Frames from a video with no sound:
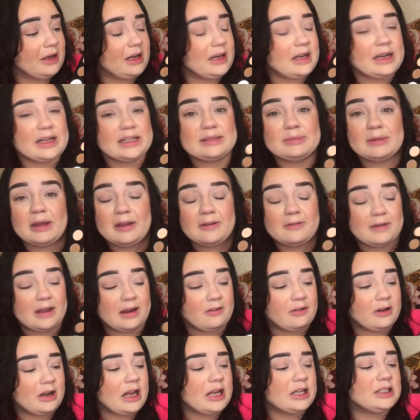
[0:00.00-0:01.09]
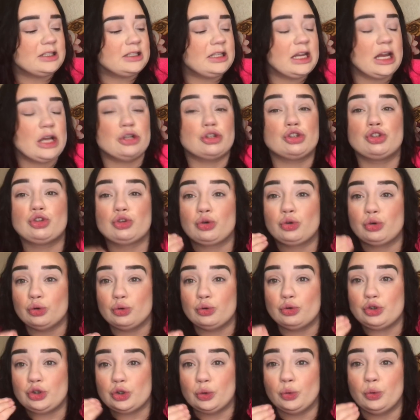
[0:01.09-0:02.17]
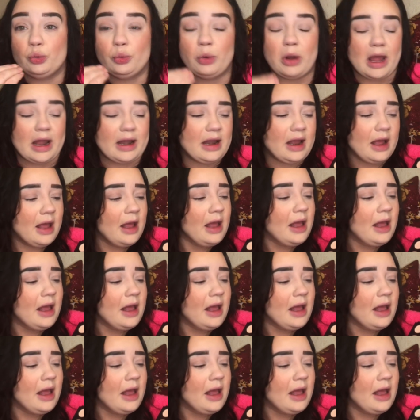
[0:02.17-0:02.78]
It is my favorite. It stays true to red.